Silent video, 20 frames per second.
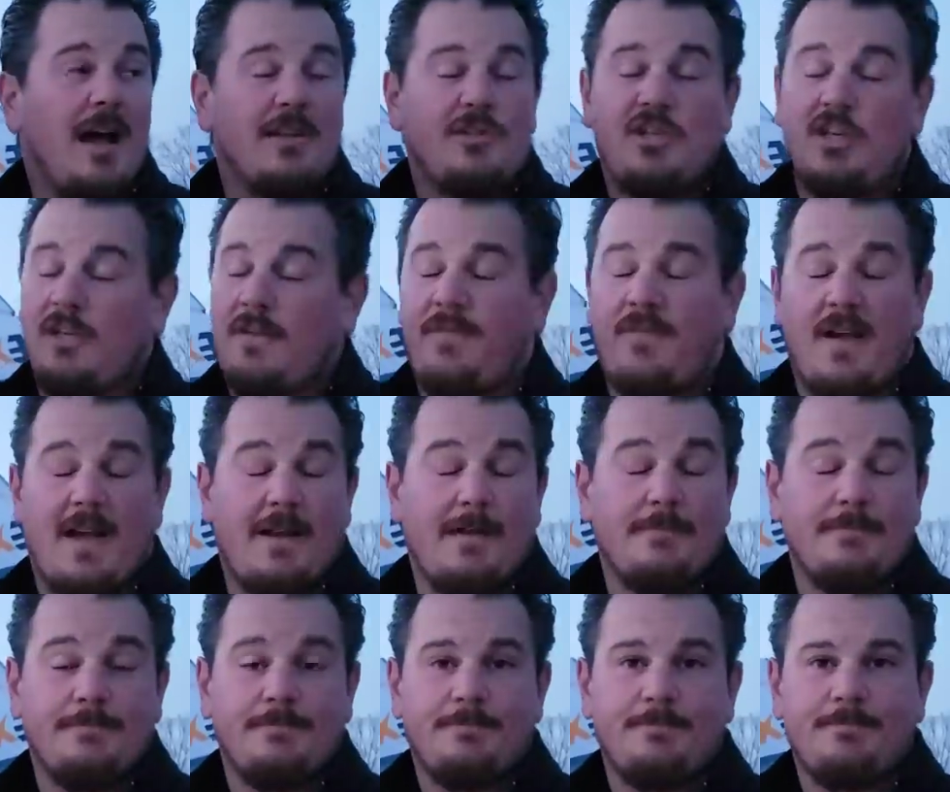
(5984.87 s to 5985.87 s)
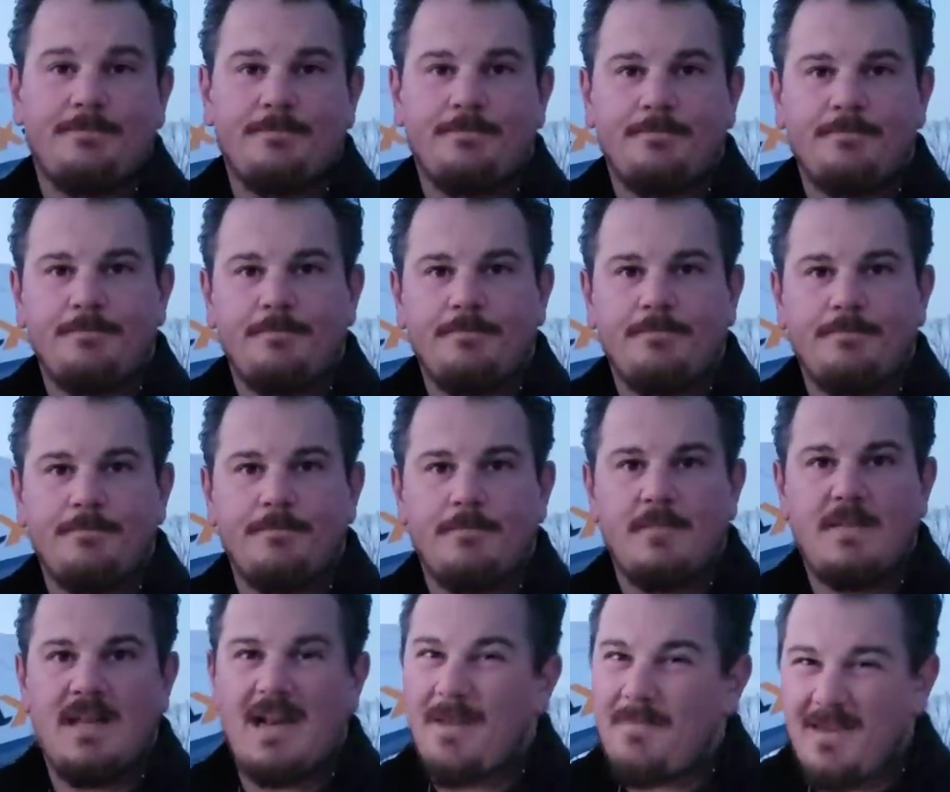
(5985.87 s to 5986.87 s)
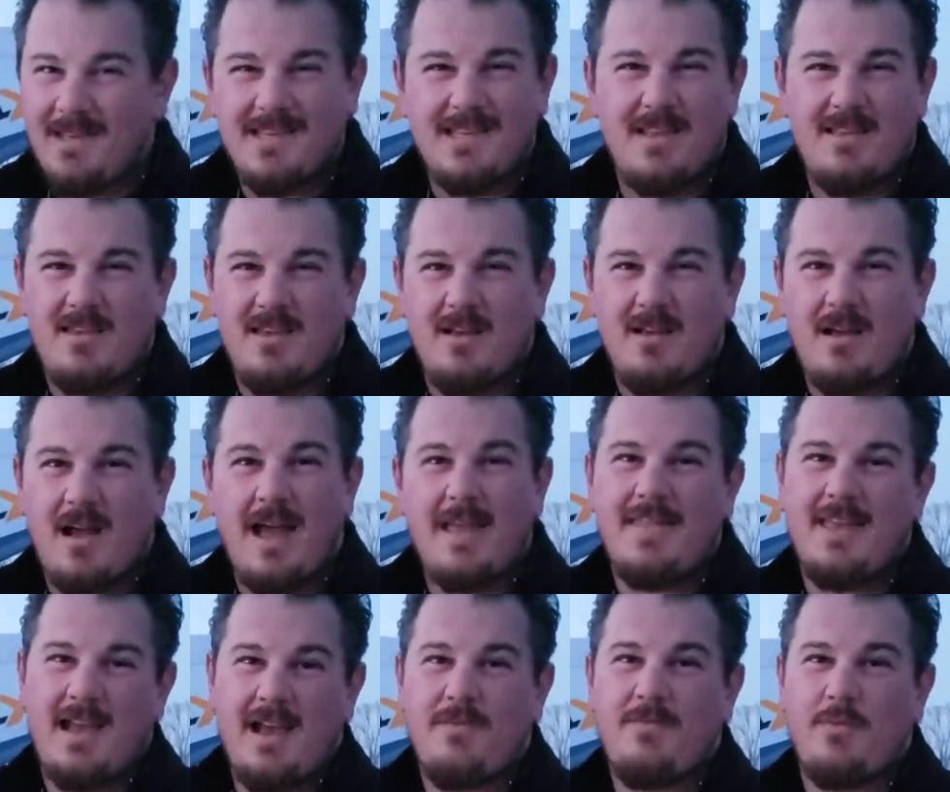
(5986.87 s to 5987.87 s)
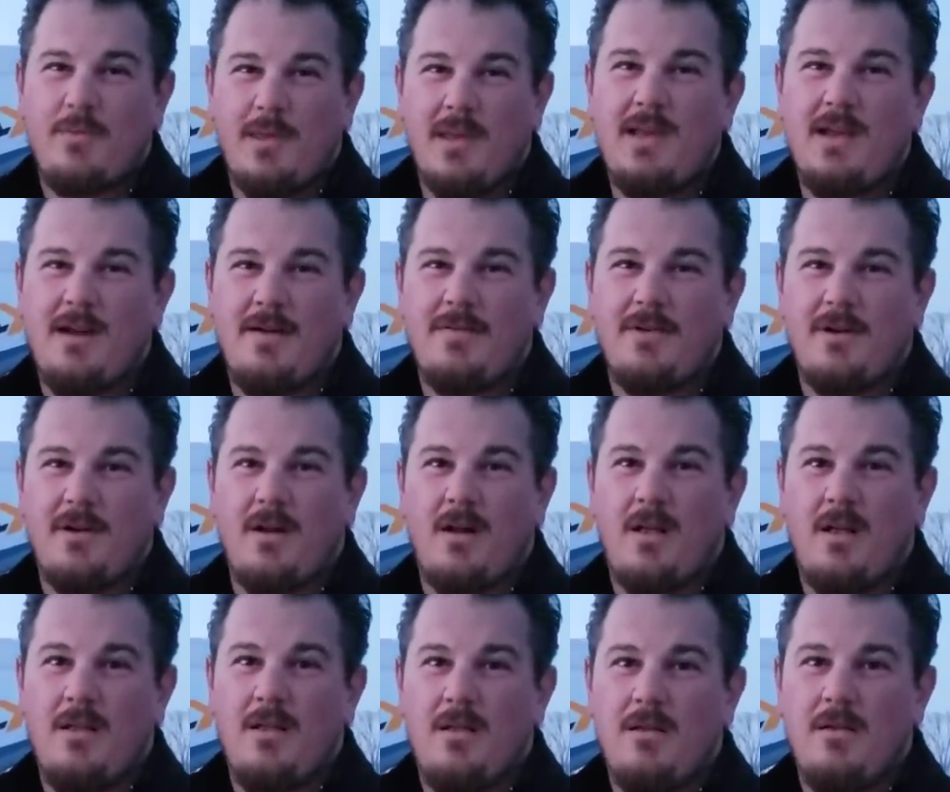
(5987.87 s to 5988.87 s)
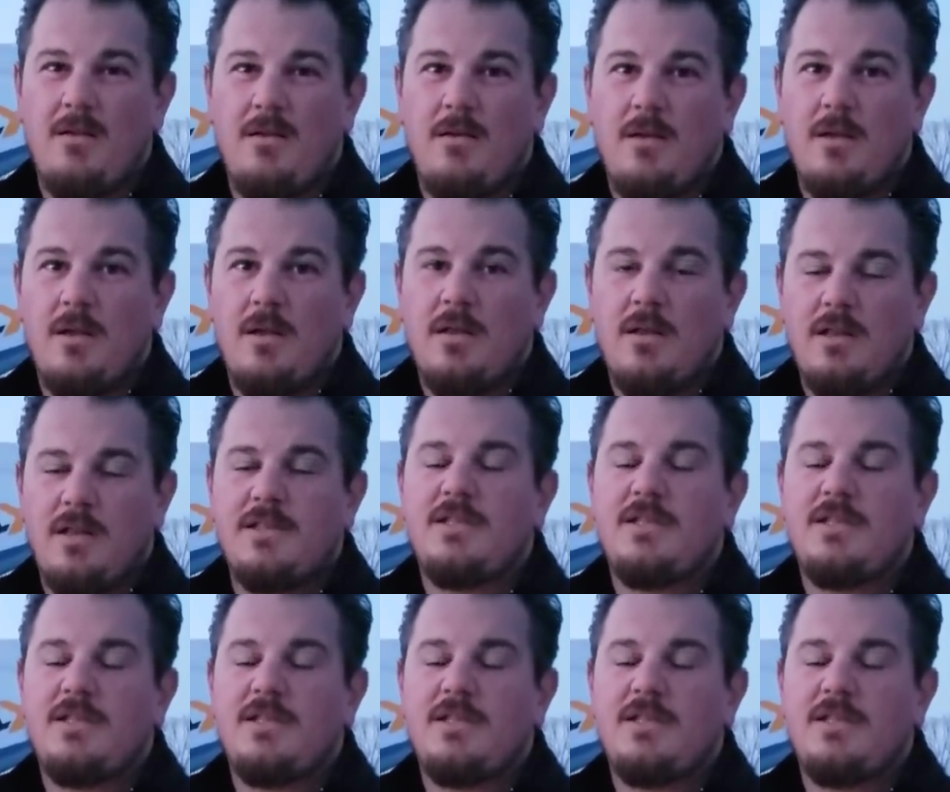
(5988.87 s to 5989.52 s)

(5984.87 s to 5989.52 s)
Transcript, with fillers: just fine. Did I miss anything? I think I've really covered it all. Do you want to go in and check?